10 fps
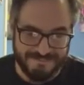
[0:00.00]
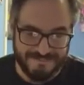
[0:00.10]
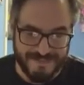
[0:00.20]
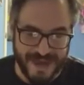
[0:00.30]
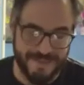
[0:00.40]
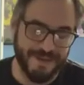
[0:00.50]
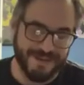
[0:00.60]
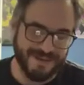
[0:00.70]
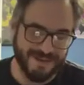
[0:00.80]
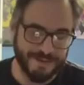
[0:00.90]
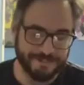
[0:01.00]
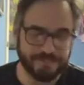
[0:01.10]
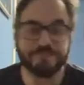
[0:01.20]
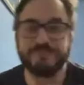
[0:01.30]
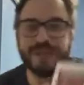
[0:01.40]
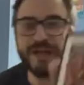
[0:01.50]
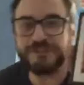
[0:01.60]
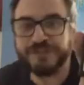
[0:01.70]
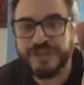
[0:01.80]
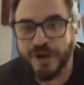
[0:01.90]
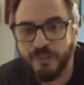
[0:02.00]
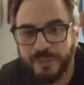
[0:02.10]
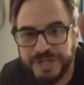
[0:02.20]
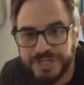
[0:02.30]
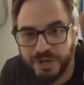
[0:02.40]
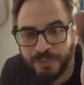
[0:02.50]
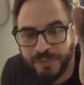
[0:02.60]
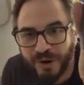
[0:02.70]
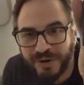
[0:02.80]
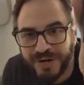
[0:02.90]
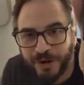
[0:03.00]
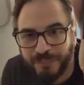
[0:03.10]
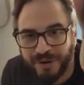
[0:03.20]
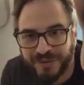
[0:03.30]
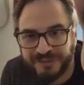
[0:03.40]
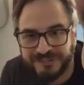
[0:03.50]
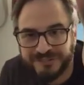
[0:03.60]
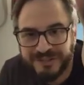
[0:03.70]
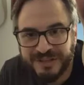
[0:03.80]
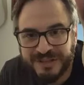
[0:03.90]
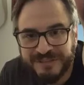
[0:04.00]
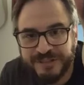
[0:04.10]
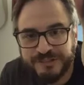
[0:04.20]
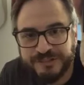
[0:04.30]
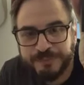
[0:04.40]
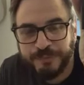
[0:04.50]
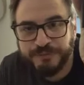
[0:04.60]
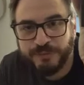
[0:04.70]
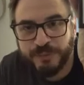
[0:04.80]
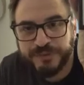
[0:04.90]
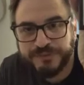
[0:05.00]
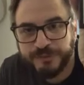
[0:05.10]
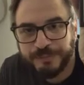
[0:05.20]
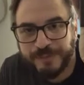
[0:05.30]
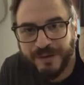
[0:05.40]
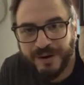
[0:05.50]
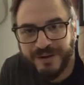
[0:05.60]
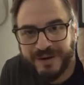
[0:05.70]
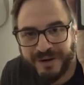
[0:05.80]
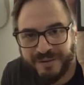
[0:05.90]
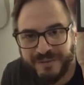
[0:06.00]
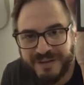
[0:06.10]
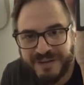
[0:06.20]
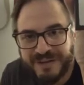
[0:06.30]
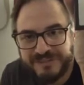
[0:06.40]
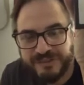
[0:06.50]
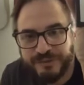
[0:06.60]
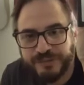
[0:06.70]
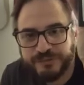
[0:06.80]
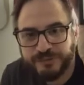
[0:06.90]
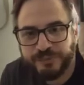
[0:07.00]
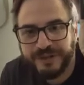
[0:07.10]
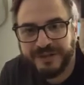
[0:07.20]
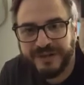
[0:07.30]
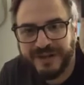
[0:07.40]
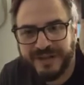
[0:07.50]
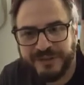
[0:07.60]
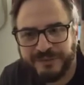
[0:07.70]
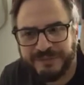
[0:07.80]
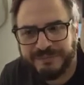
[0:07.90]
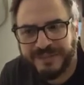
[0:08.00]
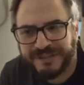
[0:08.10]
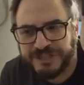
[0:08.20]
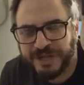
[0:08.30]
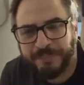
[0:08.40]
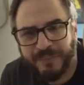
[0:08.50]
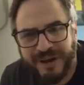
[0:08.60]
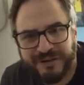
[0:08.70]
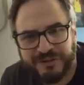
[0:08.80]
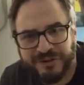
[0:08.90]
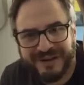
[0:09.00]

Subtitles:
Maybe. It's the original Mario Brothers. This is before Super Mario. So this was when you would like jump around and try